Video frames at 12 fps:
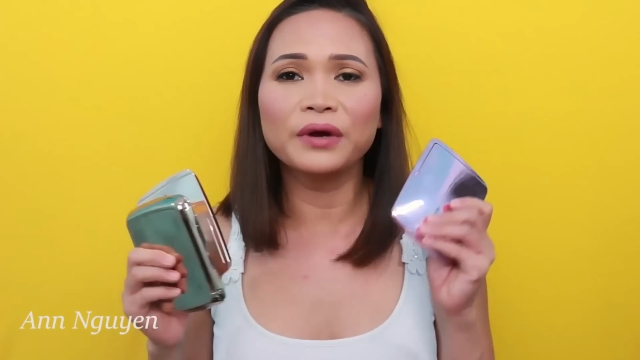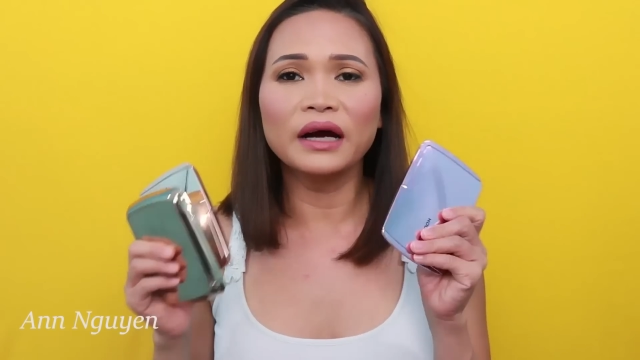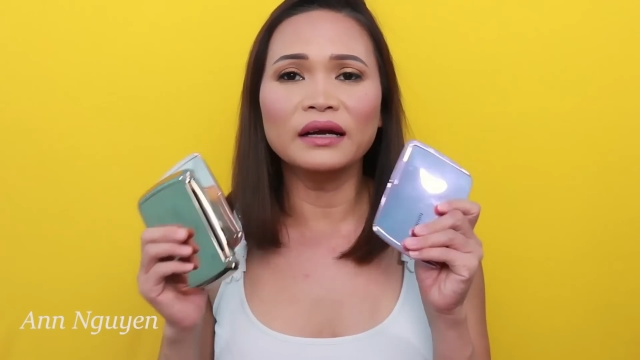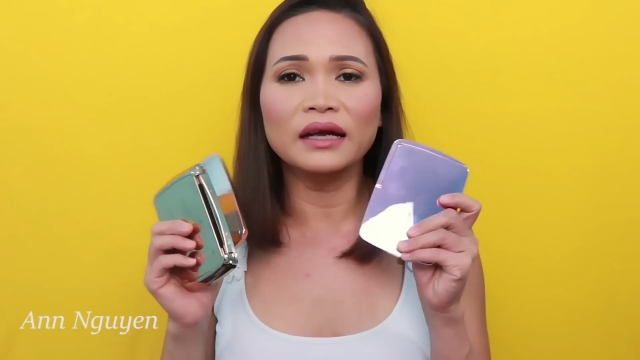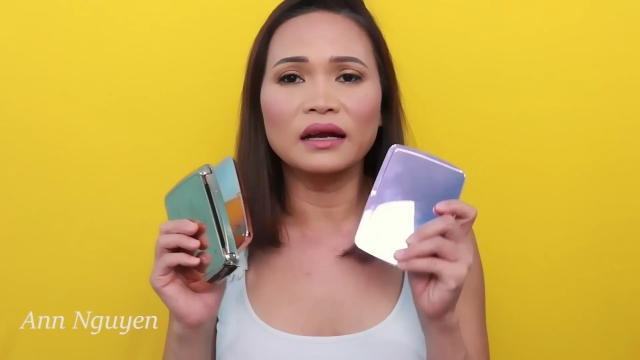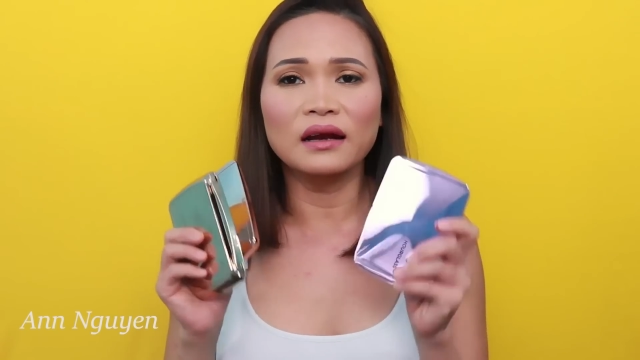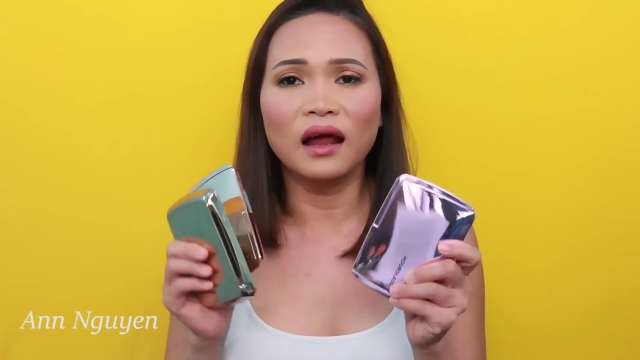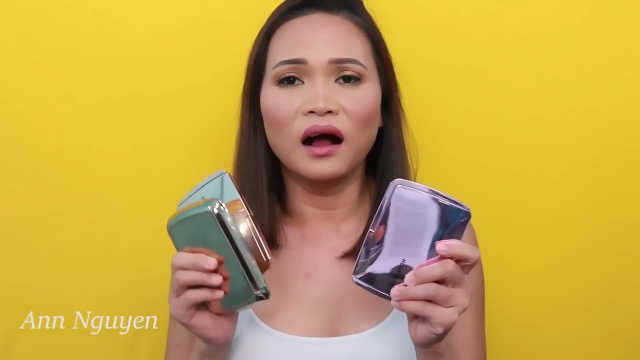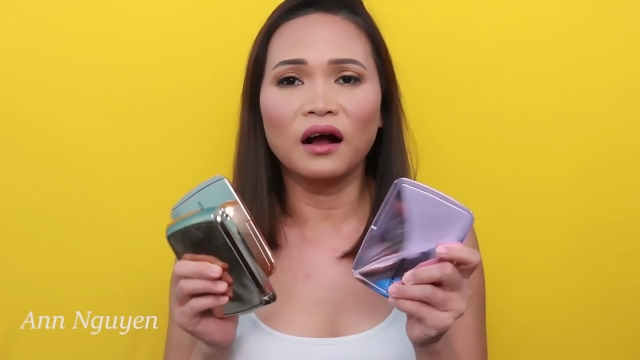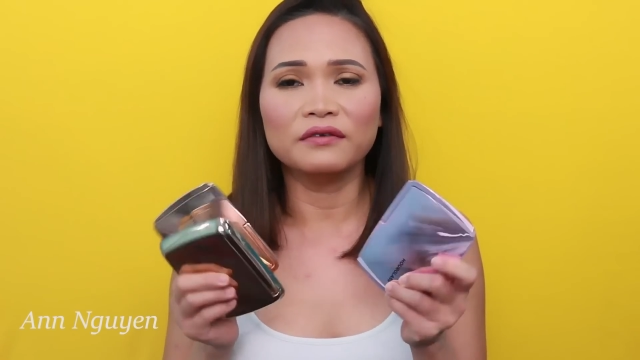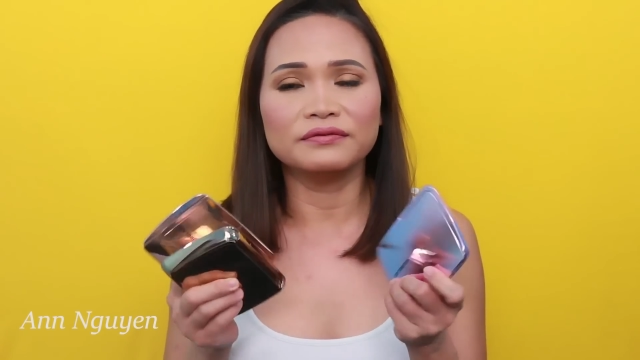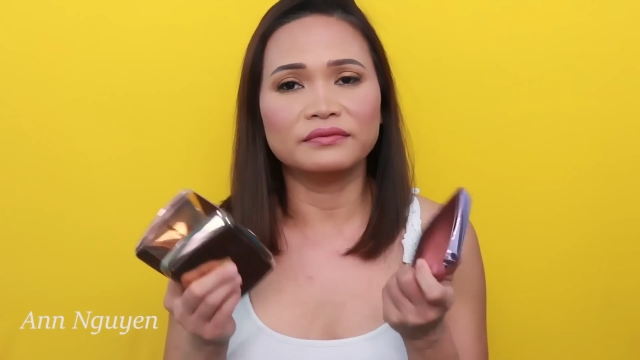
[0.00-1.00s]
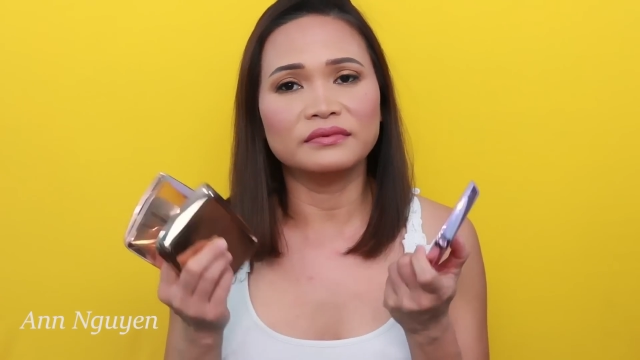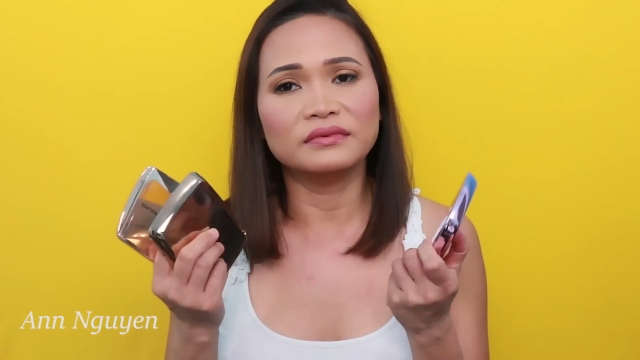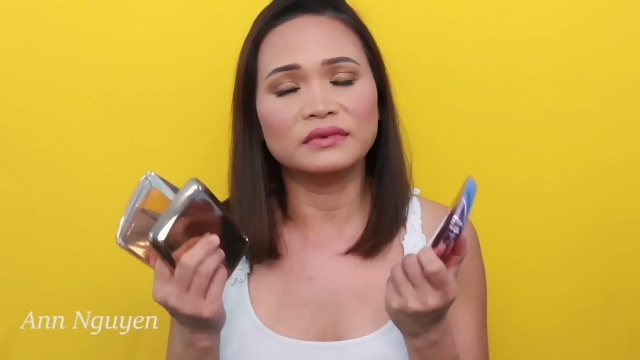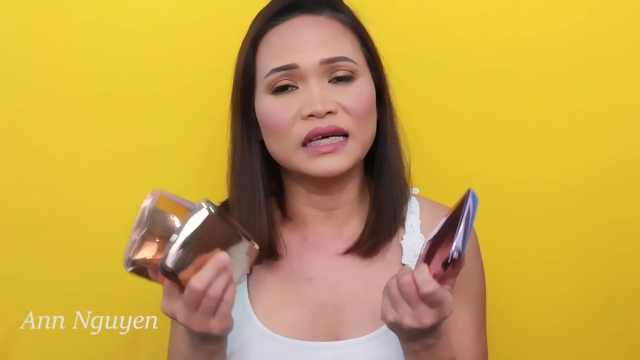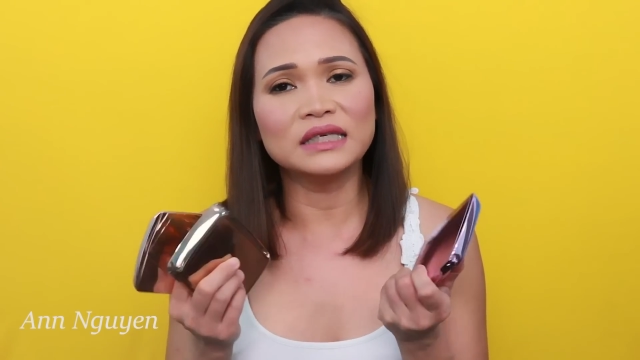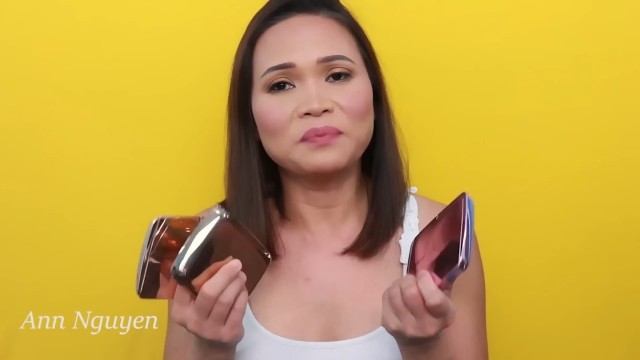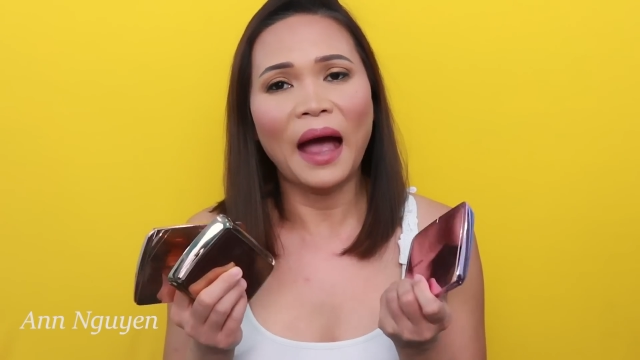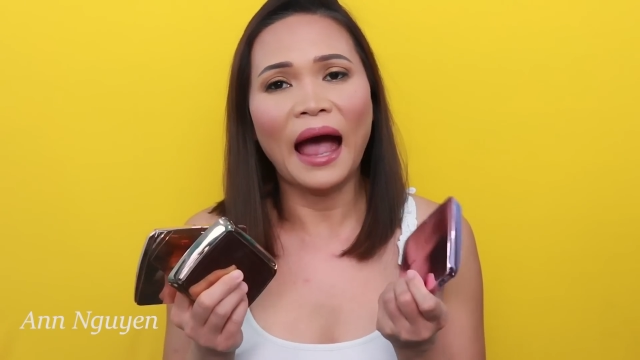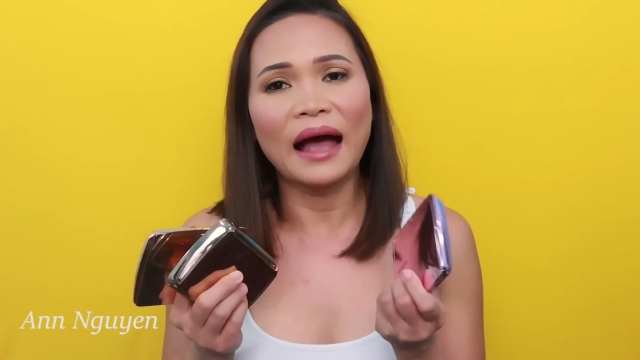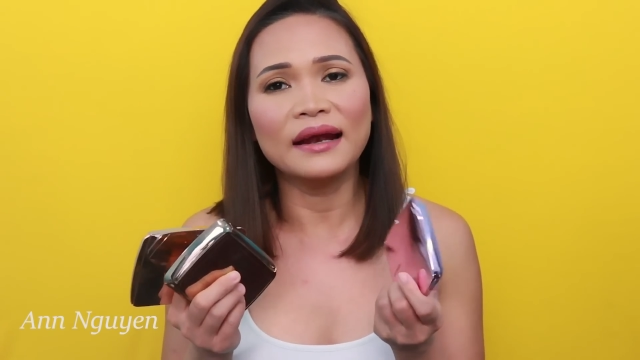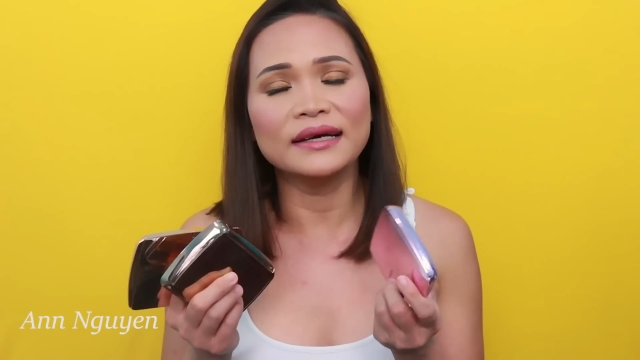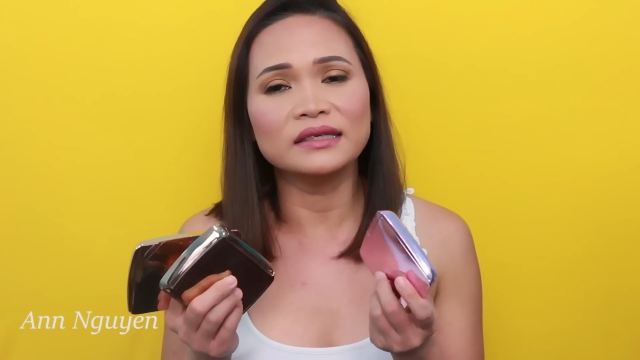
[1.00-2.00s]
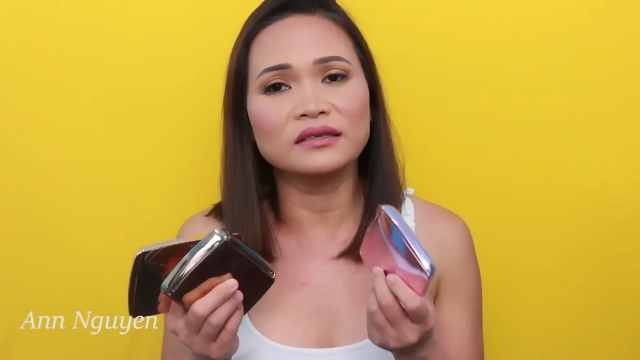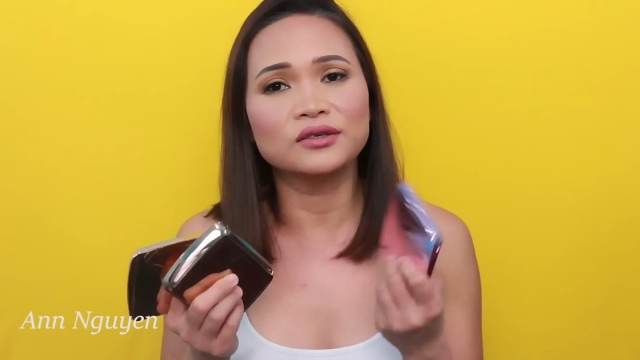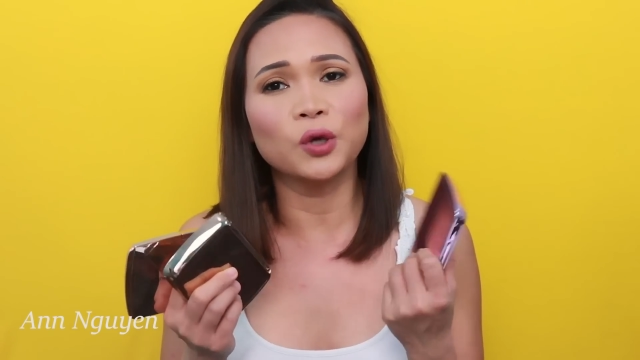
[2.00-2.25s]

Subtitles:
really love these palettes.